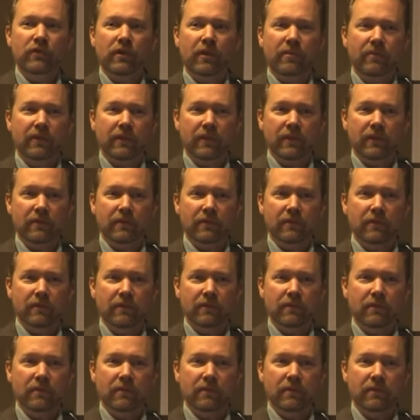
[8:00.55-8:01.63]
something?
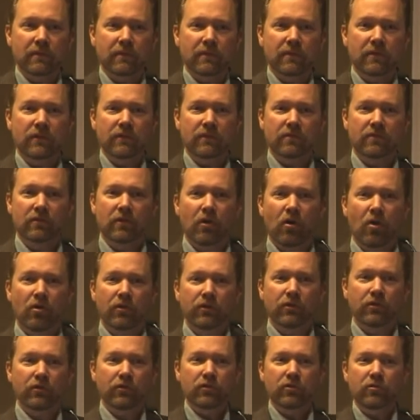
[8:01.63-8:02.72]
Just call
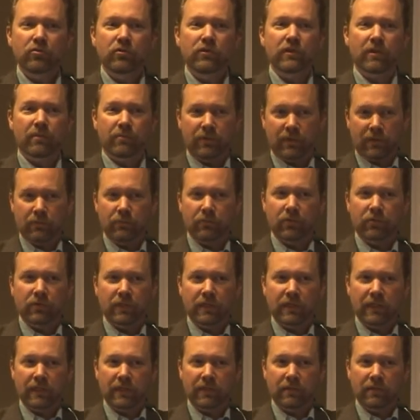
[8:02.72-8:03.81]
your do something
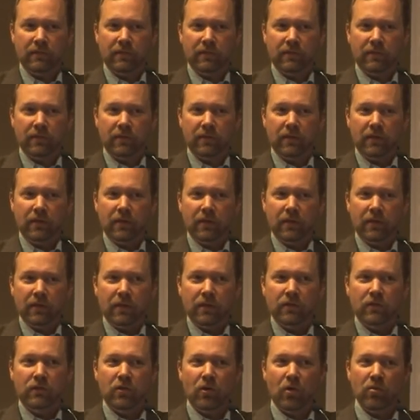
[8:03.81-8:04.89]
routine.
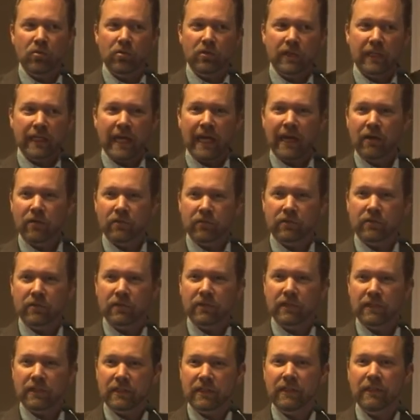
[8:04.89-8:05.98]
Don't count
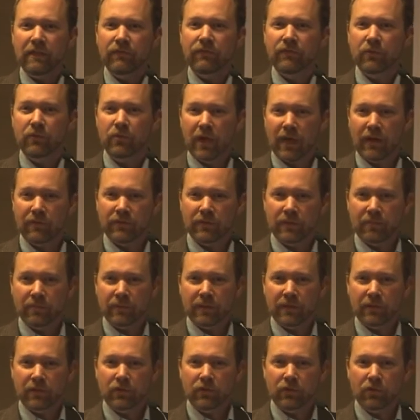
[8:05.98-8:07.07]
to see if you have
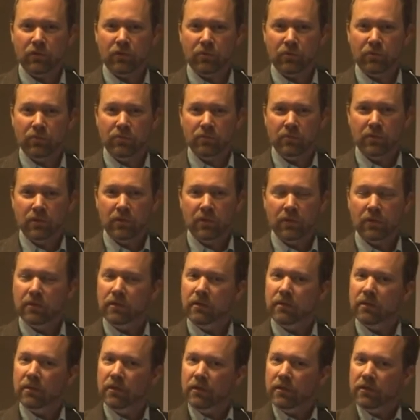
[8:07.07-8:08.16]
something to do.
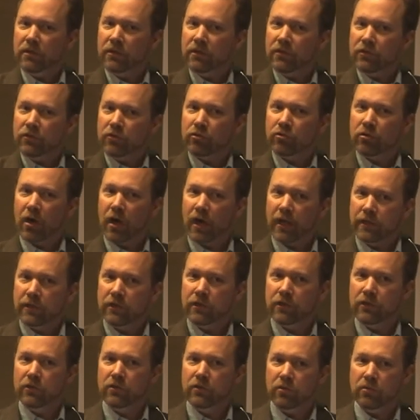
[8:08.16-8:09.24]
Just try
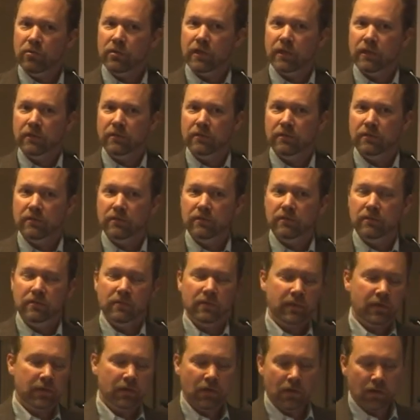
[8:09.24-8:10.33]
to do it.
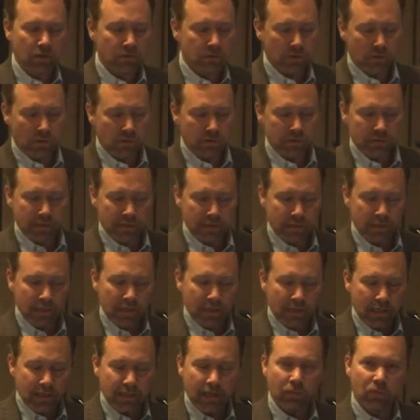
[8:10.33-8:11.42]
I'm like, oh no,
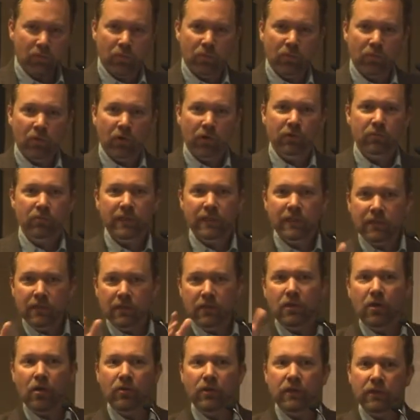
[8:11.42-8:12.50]
that won't work. We need to
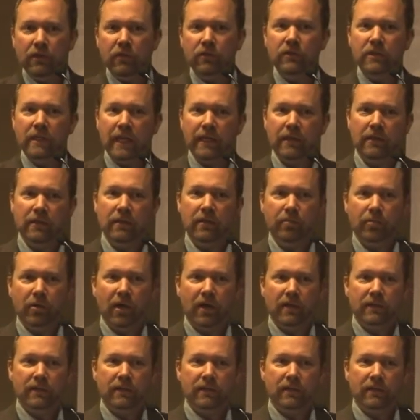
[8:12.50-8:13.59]
know that there's data to
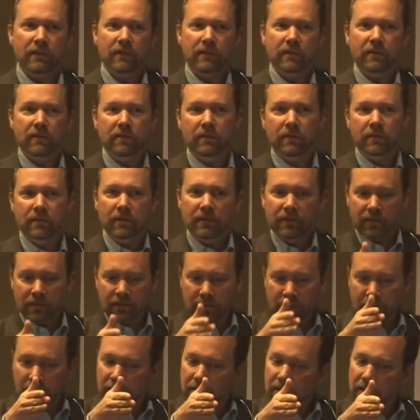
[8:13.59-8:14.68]
process. It says,